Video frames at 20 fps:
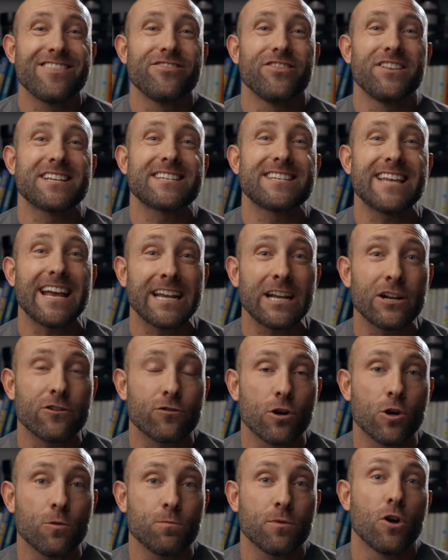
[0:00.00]
The second
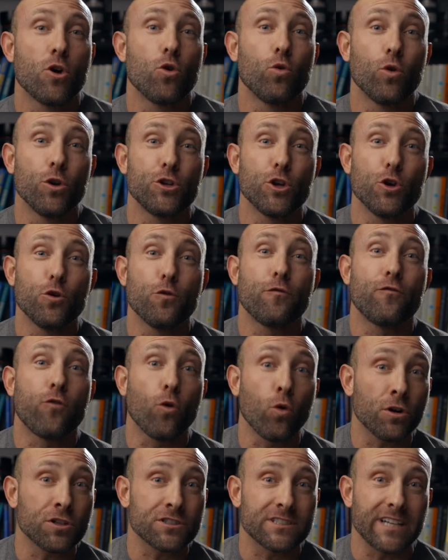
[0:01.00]
group would do
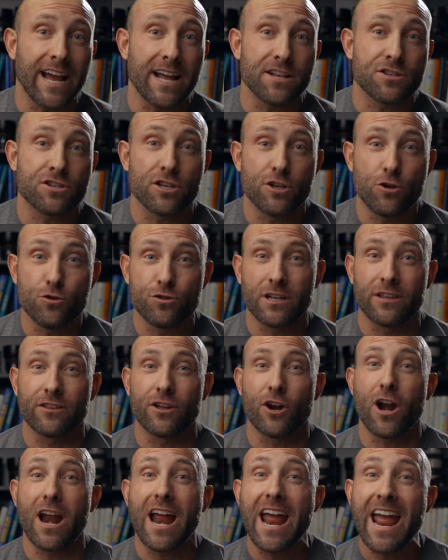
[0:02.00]
four sets using
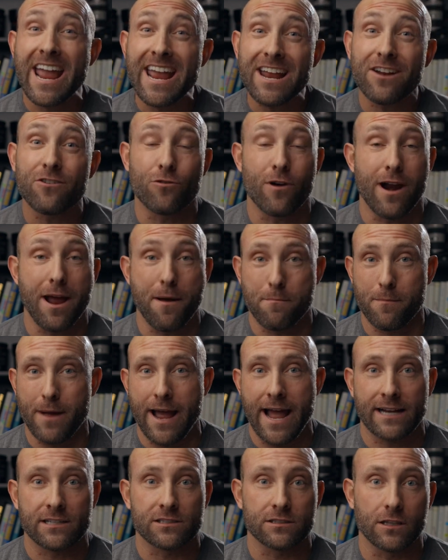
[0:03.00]
their eight rep
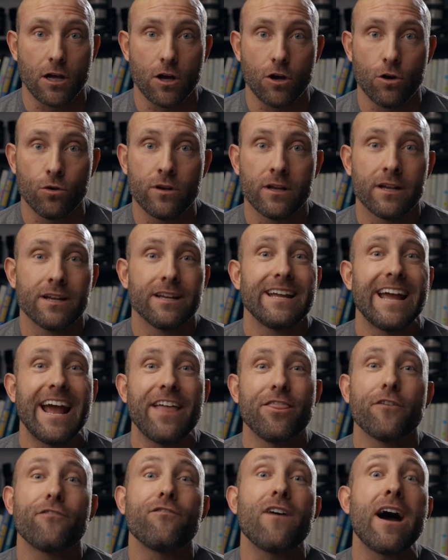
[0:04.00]
max load,
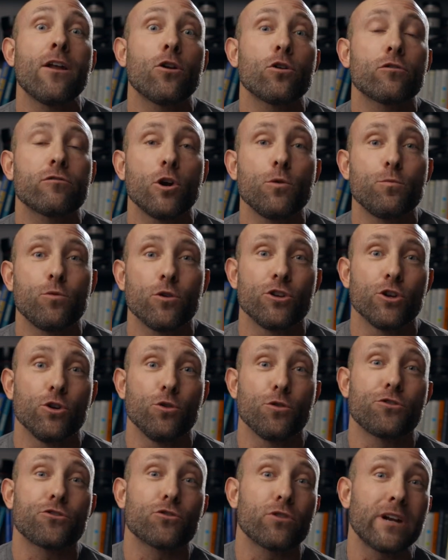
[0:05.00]
and the final group would
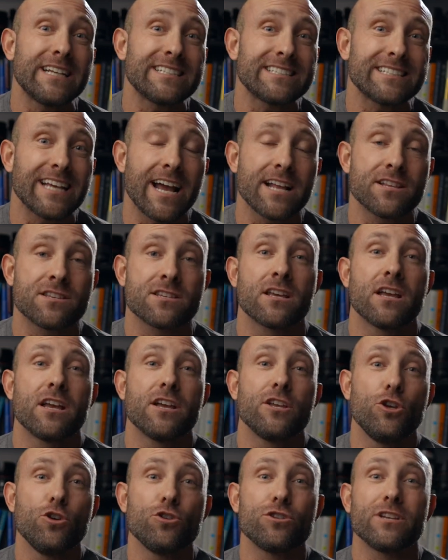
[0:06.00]
do three sets
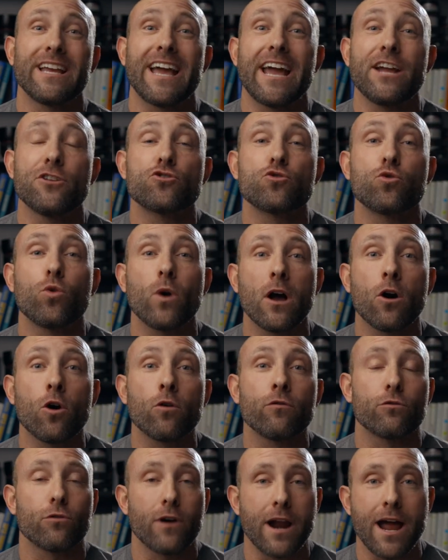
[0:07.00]
using a
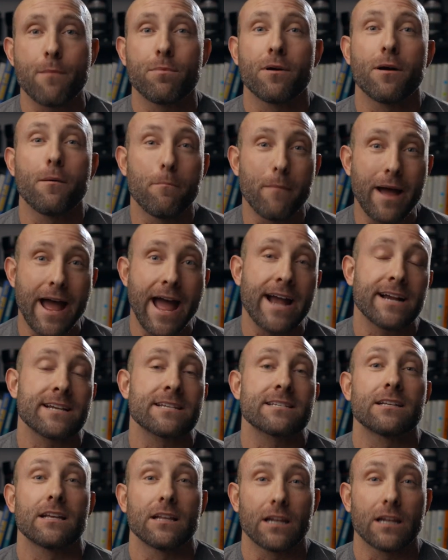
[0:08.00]
twelve rep max